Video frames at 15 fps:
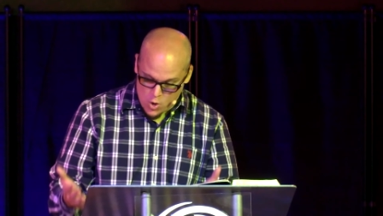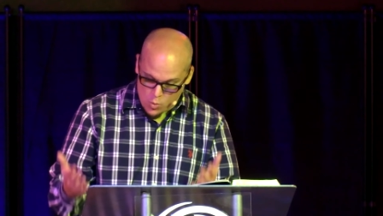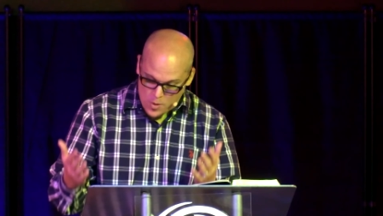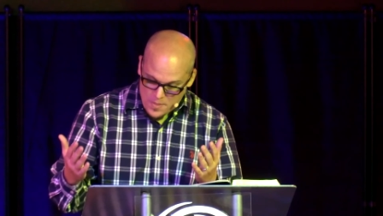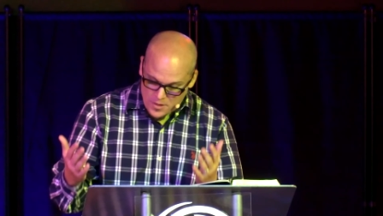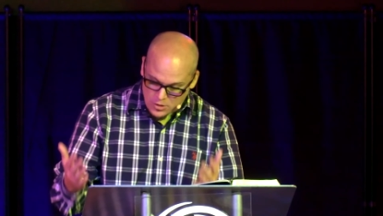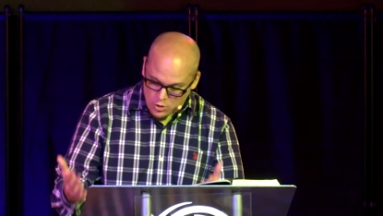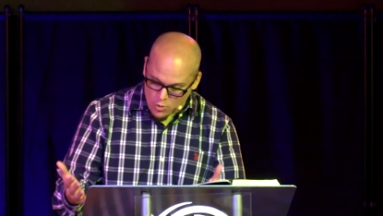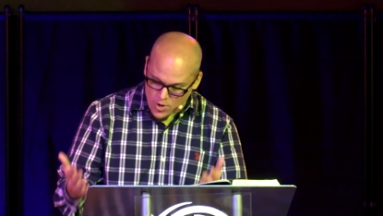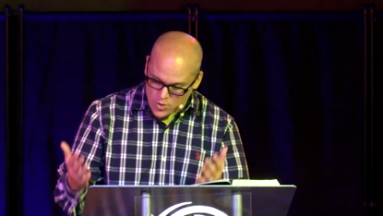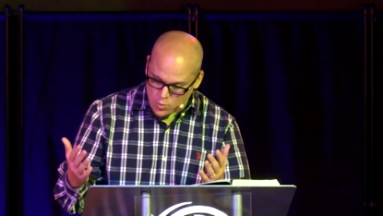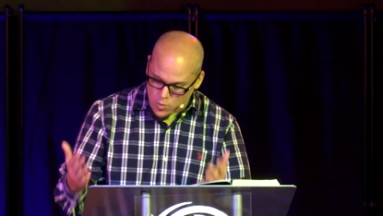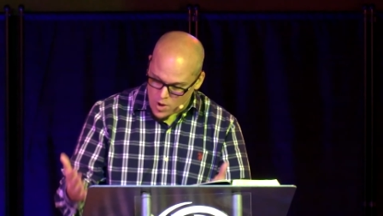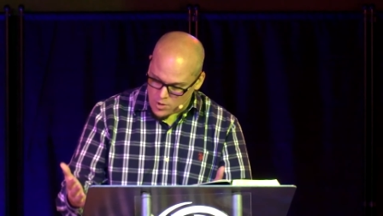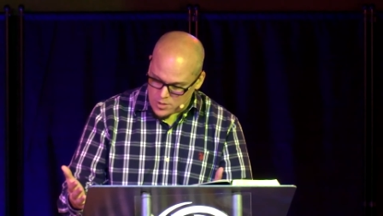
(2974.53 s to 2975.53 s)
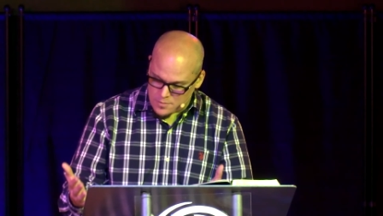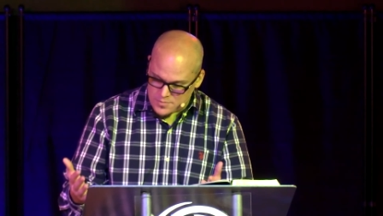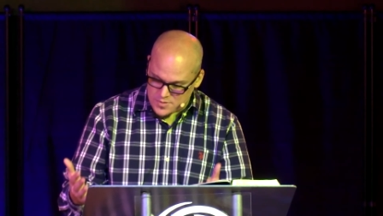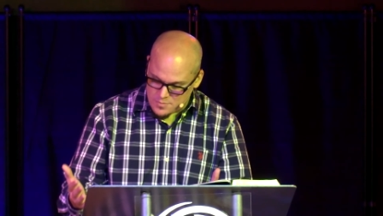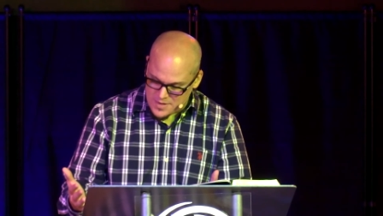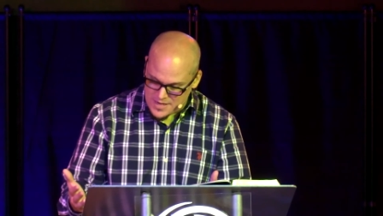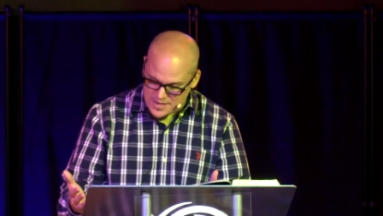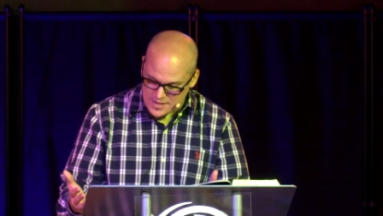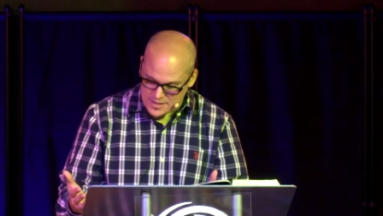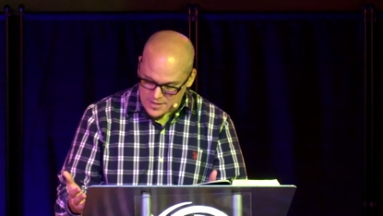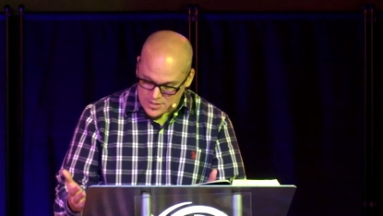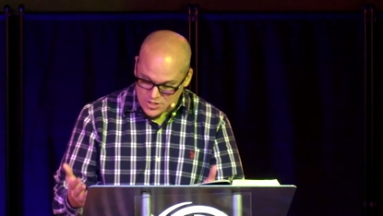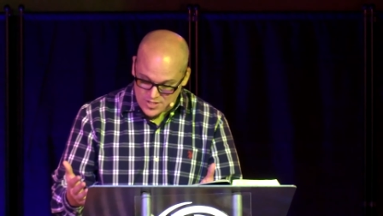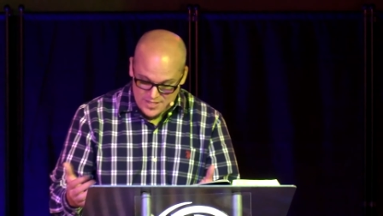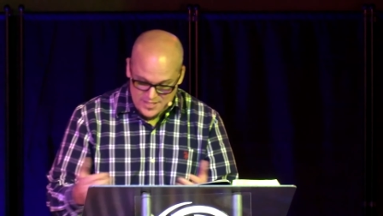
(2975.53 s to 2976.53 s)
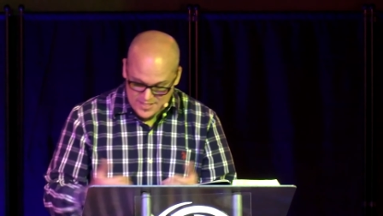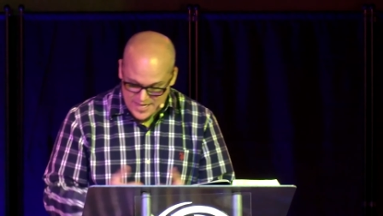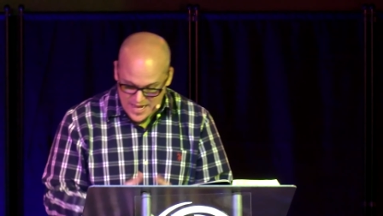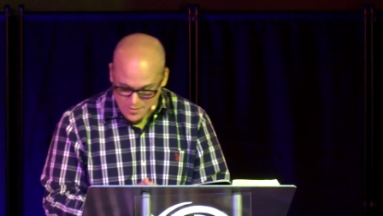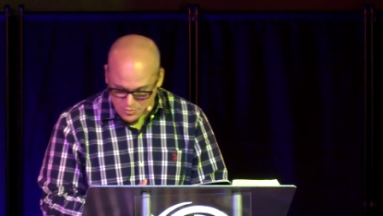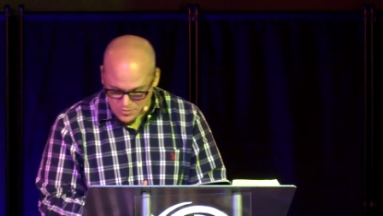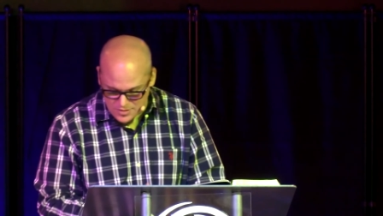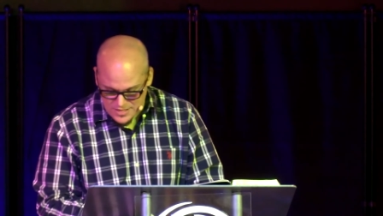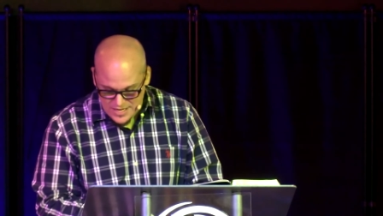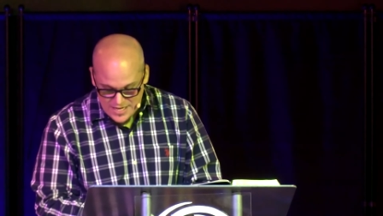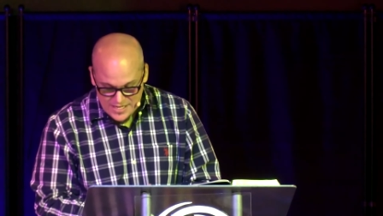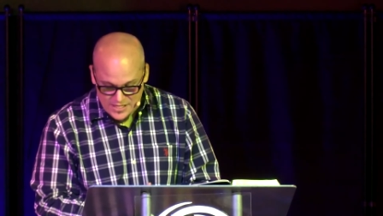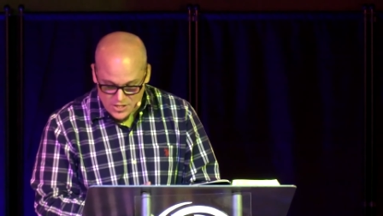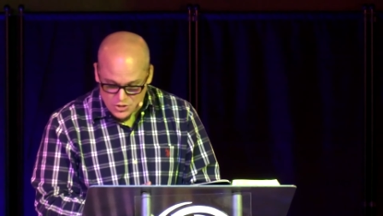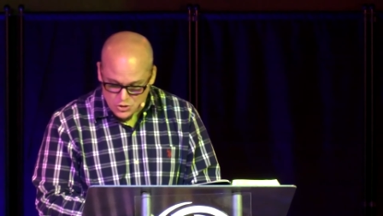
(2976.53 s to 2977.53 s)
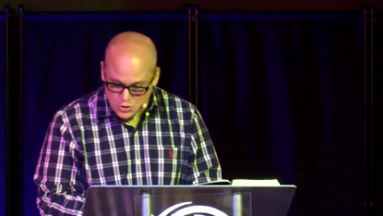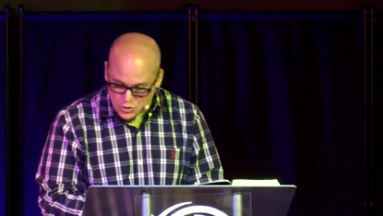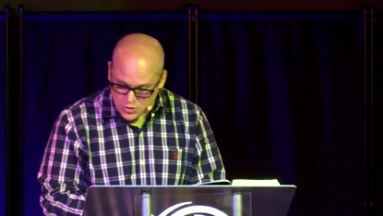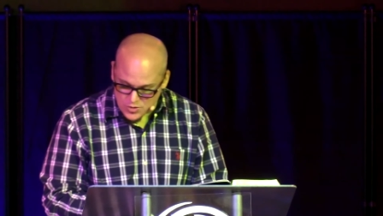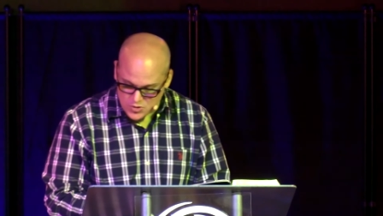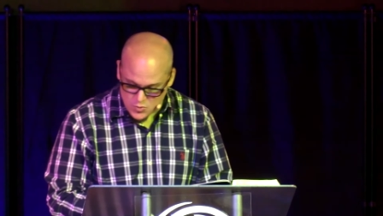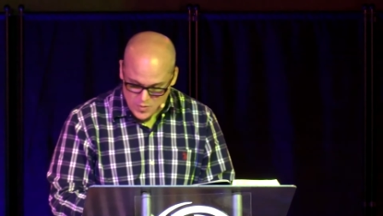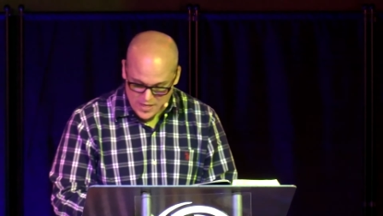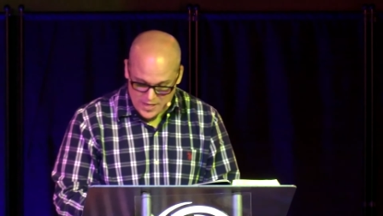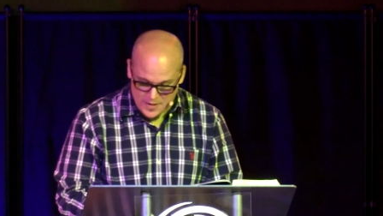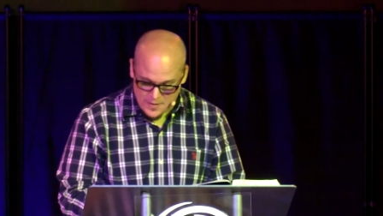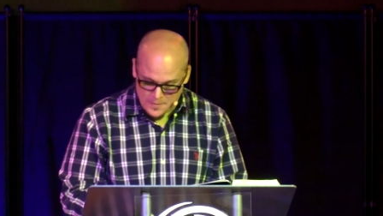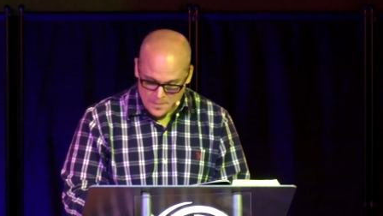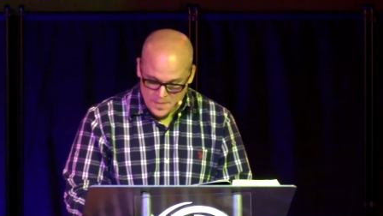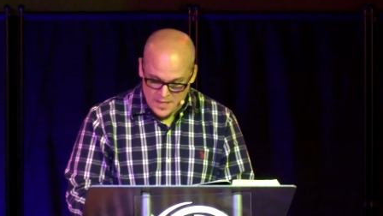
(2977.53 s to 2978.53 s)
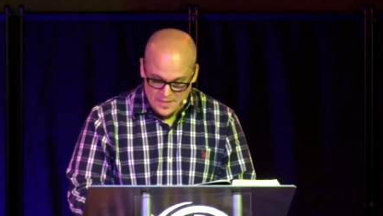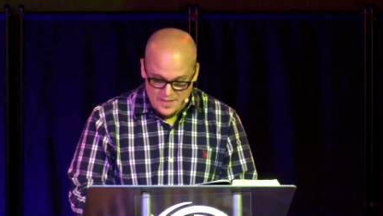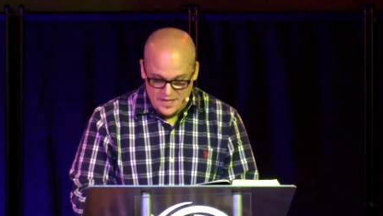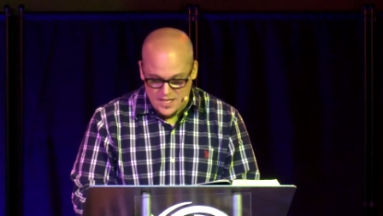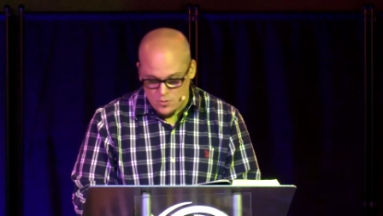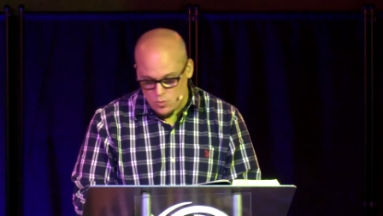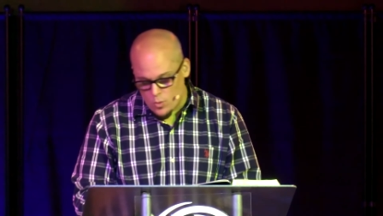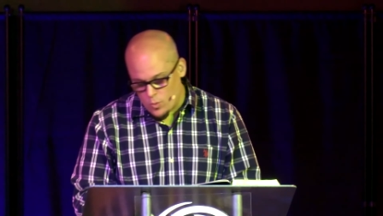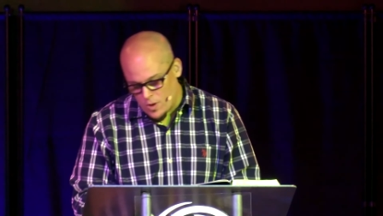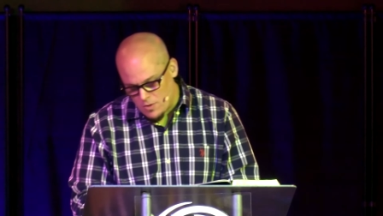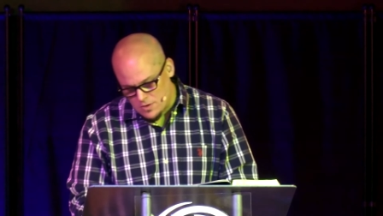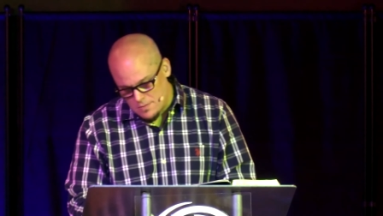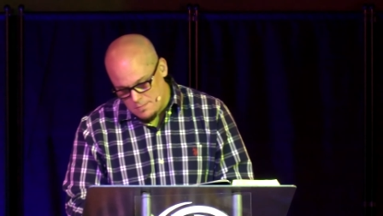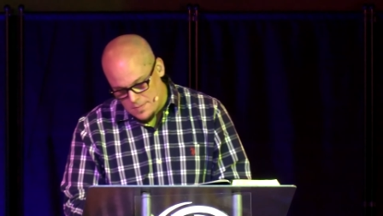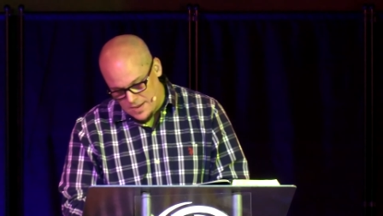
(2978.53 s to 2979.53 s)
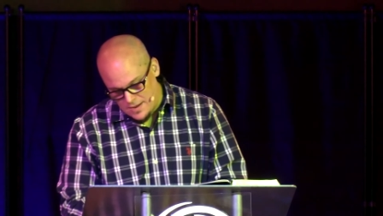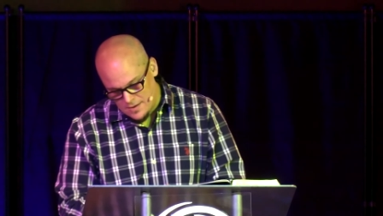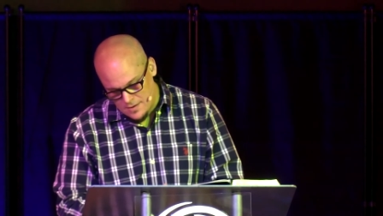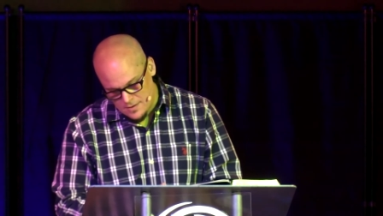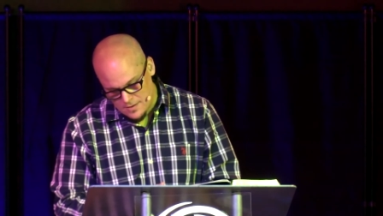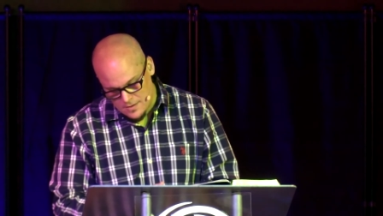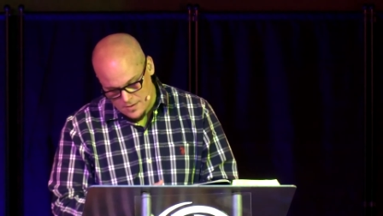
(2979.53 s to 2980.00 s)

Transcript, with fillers: When the Lord welcomes me to this table, he assures me that he will welcome me